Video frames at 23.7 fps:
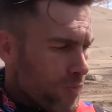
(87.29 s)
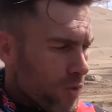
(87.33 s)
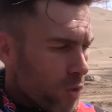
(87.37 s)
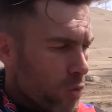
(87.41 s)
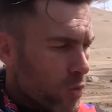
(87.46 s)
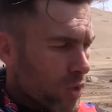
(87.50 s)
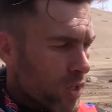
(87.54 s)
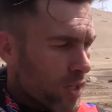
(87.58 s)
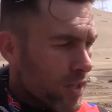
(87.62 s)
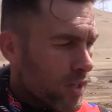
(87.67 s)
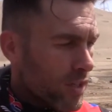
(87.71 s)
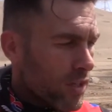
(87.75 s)

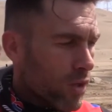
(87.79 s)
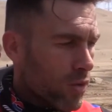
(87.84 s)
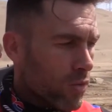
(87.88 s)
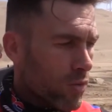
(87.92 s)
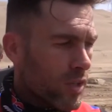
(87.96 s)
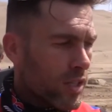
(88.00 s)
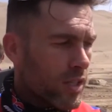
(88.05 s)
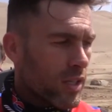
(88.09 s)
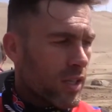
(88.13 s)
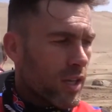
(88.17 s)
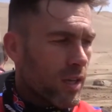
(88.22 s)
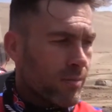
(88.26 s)
We did
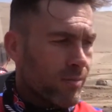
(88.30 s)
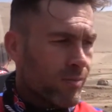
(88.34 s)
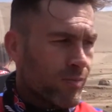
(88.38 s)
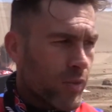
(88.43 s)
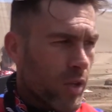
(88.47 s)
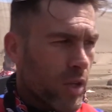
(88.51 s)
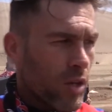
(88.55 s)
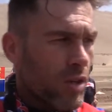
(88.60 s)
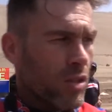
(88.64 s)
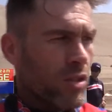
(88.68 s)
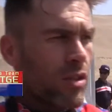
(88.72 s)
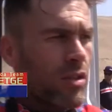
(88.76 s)
already a
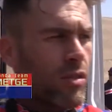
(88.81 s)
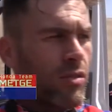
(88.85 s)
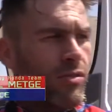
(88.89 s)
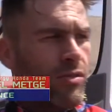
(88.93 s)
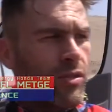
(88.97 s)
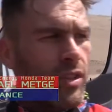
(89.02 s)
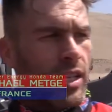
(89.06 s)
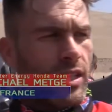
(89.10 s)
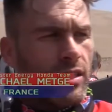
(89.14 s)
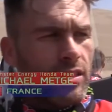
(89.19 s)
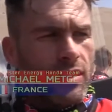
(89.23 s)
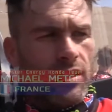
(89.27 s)
lot of
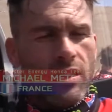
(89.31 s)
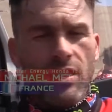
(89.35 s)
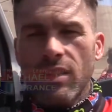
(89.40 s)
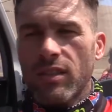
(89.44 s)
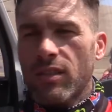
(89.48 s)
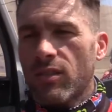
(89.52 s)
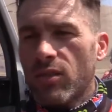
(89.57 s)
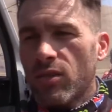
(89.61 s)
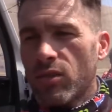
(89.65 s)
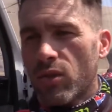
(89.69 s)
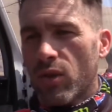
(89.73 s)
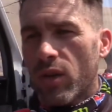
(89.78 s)
tests
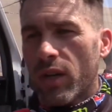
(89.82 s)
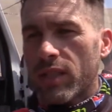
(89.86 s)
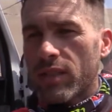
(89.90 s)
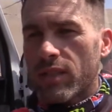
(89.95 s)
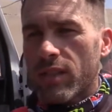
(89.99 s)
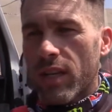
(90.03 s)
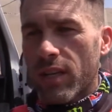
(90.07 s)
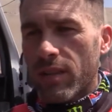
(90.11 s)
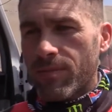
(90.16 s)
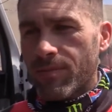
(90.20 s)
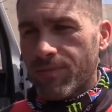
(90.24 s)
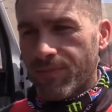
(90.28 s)
in
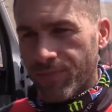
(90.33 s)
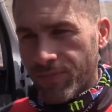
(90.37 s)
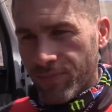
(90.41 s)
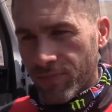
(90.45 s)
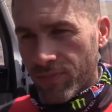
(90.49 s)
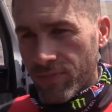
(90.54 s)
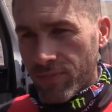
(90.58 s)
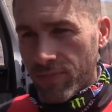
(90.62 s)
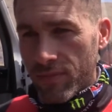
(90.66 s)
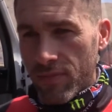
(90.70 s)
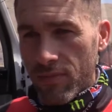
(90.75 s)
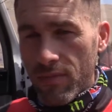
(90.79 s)
USA
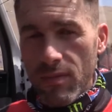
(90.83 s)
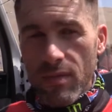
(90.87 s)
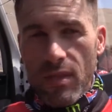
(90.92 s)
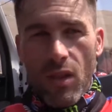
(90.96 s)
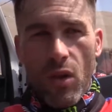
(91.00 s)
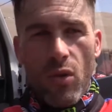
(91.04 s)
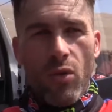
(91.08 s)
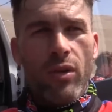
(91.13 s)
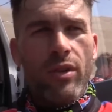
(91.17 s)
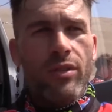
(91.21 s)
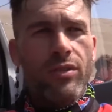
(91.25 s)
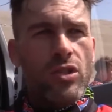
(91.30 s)

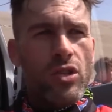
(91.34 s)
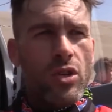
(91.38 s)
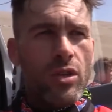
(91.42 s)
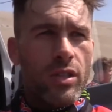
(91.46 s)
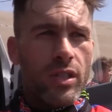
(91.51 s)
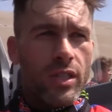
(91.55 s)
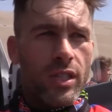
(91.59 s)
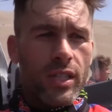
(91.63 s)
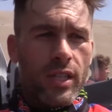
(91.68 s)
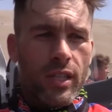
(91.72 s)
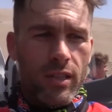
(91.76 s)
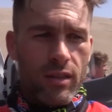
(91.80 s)
with
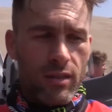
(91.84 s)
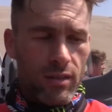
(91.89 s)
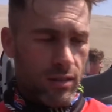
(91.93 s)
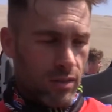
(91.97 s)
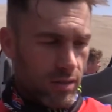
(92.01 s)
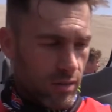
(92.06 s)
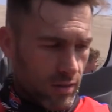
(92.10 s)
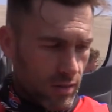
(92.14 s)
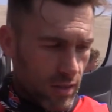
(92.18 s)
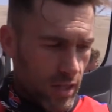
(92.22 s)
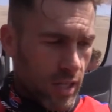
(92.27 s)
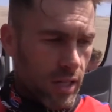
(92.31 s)
Johnny,
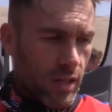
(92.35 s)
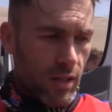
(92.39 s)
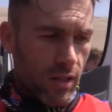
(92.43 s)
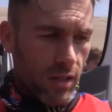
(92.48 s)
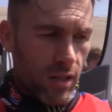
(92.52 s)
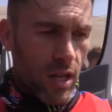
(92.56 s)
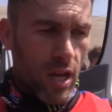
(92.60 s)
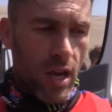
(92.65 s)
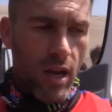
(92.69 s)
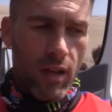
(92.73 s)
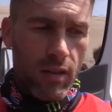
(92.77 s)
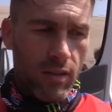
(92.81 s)

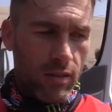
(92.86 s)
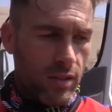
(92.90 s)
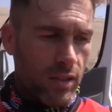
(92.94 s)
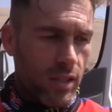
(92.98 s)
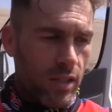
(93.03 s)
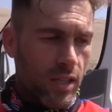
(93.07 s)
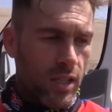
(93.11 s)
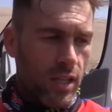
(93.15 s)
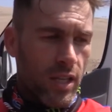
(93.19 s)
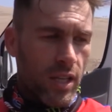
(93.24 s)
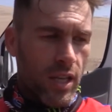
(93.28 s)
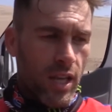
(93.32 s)
and yeah.
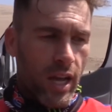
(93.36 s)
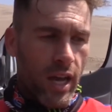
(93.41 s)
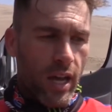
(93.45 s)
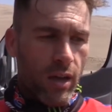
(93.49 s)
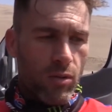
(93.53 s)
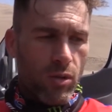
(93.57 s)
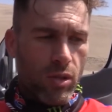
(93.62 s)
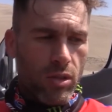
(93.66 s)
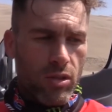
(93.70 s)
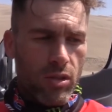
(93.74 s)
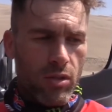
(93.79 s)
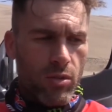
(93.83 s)
I
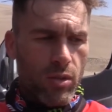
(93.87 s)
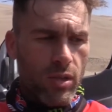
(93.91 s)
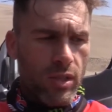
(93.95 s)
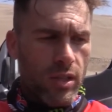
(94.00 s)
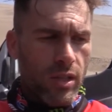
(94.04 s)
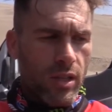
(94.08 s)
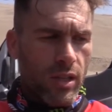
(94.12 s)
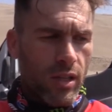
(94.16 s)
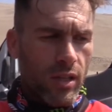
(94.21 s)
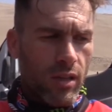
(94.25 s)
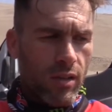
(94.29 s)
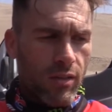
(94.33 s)
was
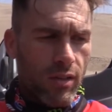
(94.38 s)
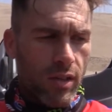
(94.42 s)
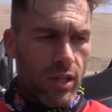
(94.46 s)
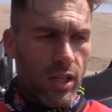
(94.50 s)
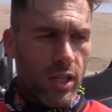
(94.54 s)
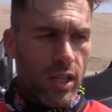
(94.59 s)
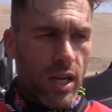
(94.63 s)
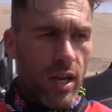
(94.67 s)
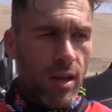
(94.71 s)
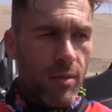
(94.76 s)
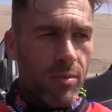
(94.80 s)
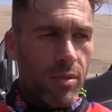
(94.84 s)
already
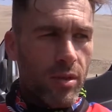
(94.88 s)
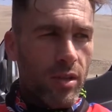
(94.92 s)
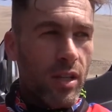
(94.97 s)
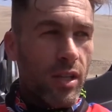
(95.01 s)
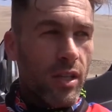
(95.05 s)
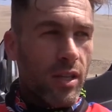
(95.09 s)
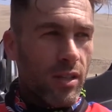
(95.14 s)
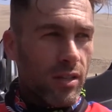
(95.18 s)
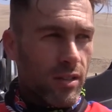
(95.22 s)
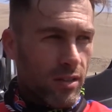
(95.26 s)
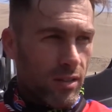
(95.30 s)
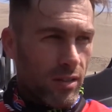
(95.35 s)
very happy,
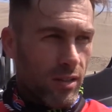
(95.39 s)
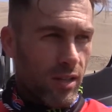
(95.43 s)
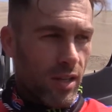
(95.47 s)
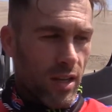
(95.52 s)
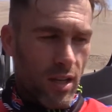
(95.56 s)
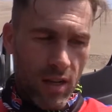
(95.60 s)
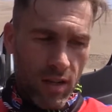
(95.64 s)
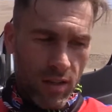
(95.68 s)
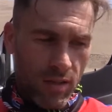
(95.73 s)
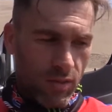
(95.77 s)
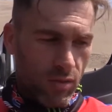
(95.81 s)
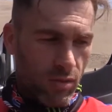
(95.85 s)
and
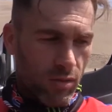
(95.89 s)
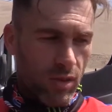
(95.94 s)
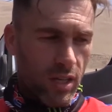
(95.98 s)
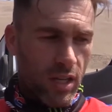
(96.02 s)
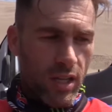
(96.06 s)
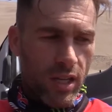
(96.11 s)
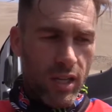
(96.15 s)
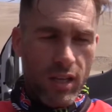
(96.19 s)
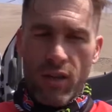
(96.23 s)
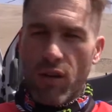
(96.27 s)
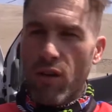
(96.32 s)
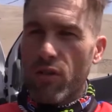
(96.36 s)
yeah,
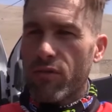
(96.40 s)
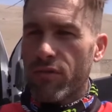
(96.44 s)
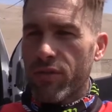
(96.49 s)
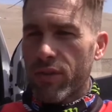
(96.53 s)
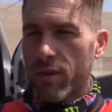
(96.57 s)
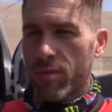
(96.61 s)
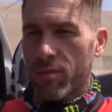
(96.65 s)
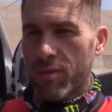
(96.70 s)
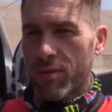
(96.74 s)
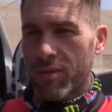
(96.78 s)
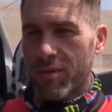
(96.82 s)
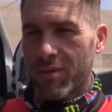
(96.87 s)
today I
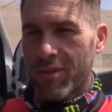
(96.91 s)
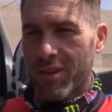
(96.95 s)
confirm.